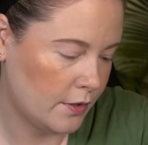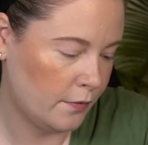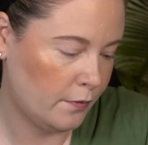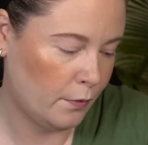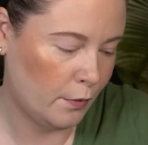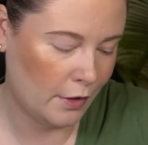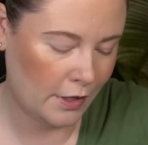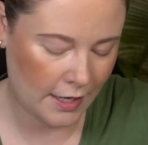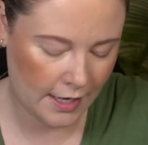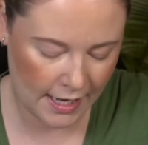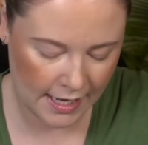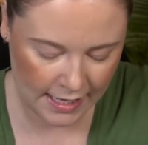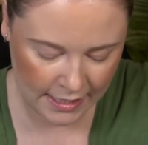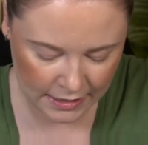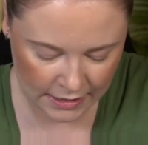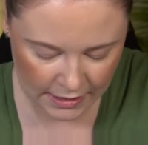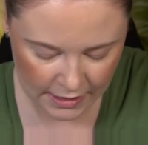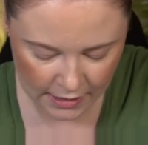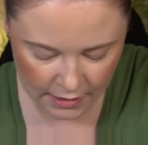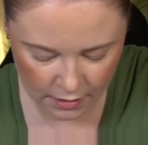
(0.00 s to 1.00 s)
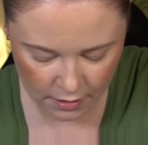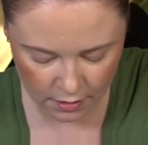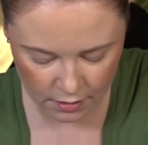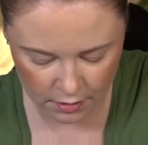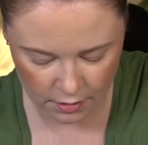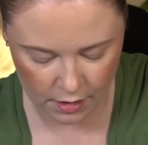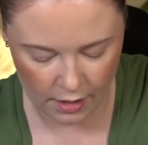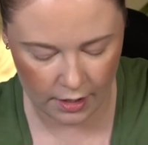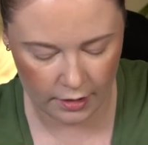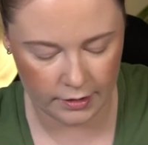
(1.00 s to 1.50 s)
for $18
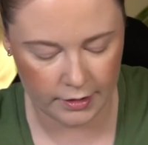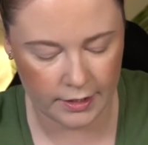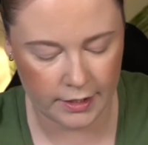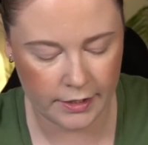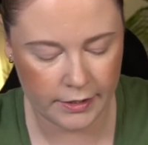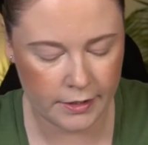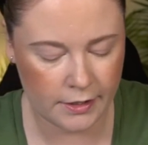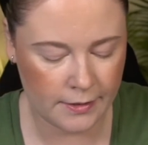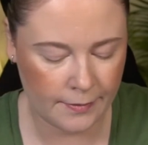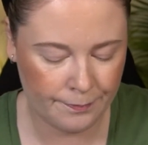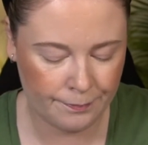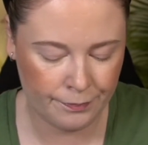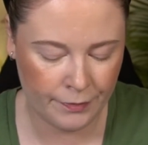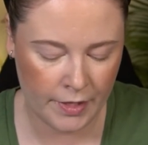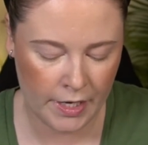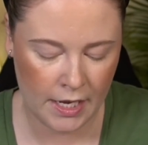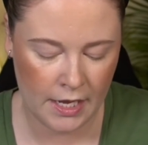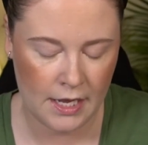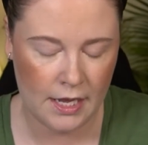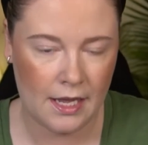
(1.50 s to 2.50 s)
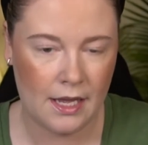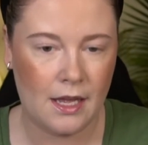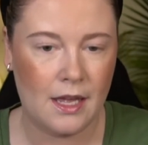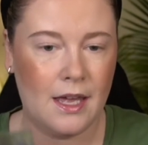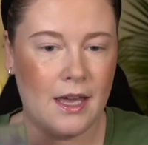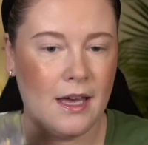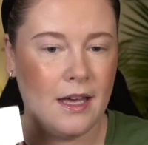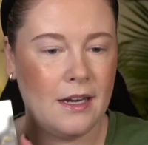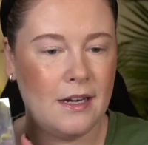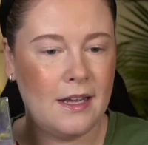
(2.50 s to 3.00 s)

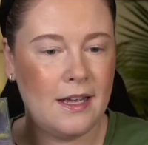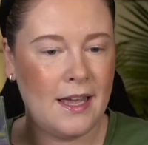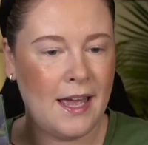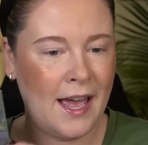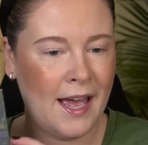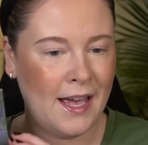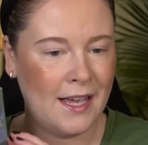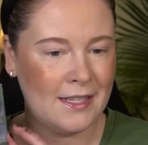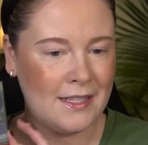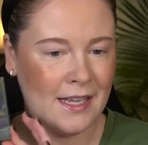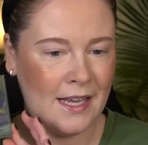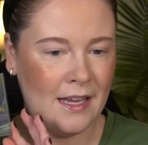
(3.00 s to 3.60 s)
and it has